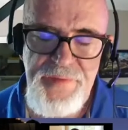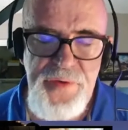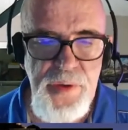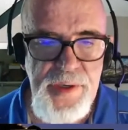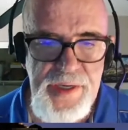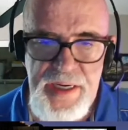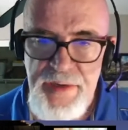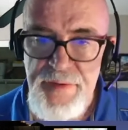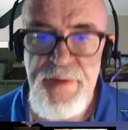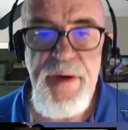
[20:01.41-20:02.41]
If you're an
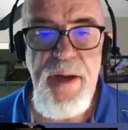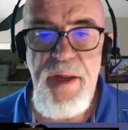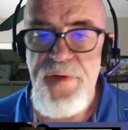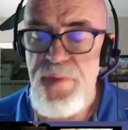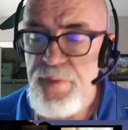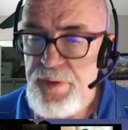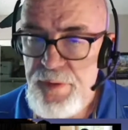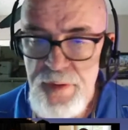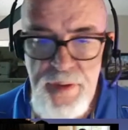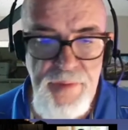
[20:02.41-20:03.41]
accountant,
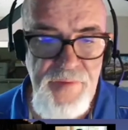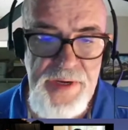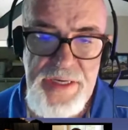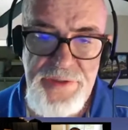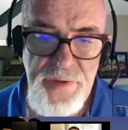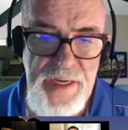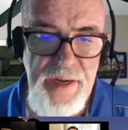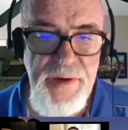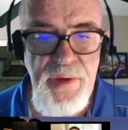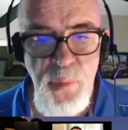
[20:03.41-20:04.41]
financial
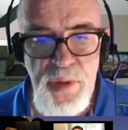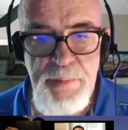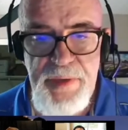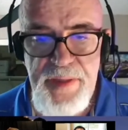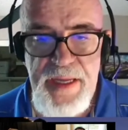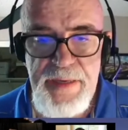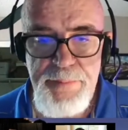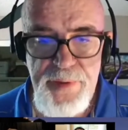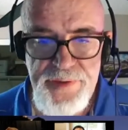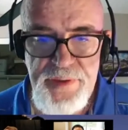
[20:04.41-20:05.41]
accountant, you want to be that
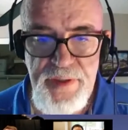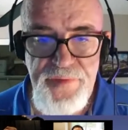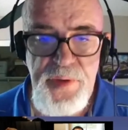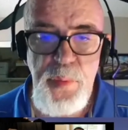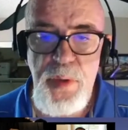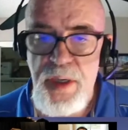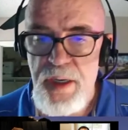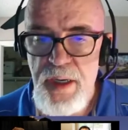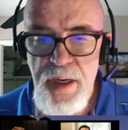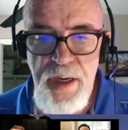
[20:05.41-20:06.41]
person. If you
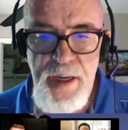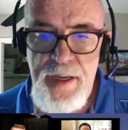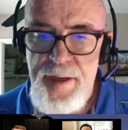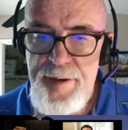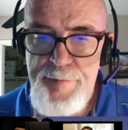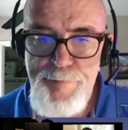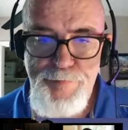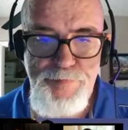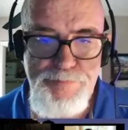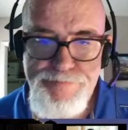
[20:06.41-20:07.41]
are
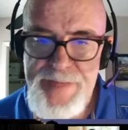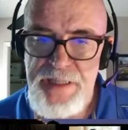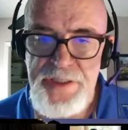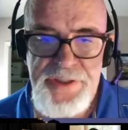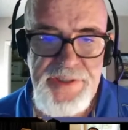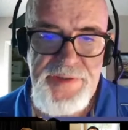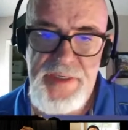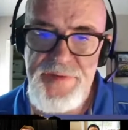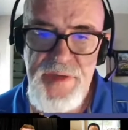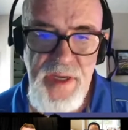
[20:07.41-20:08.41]

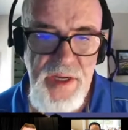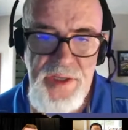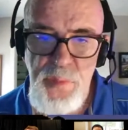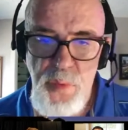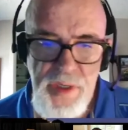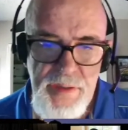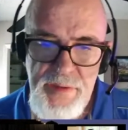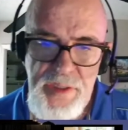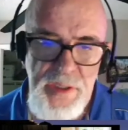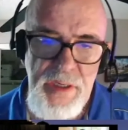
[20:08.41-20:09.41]
logistics, you want
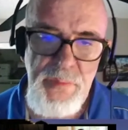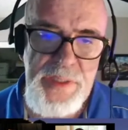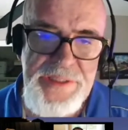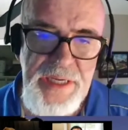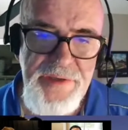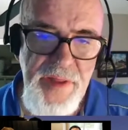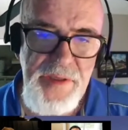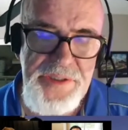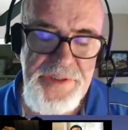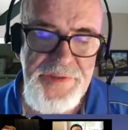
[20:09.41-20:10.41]
to reach out to other
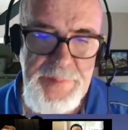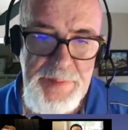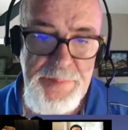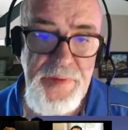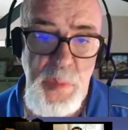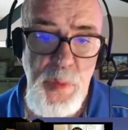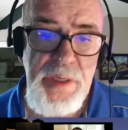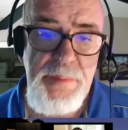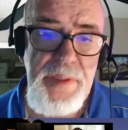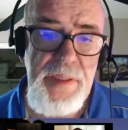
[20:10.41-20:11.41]
logistics people. You
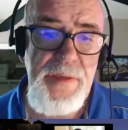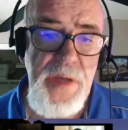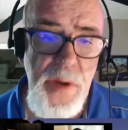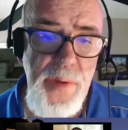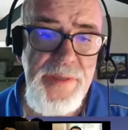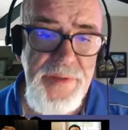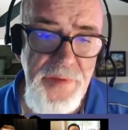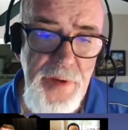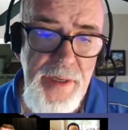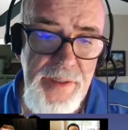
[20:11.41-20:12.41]
want to be known as a
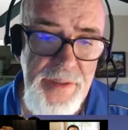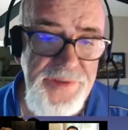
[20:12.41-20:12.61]
thought leader.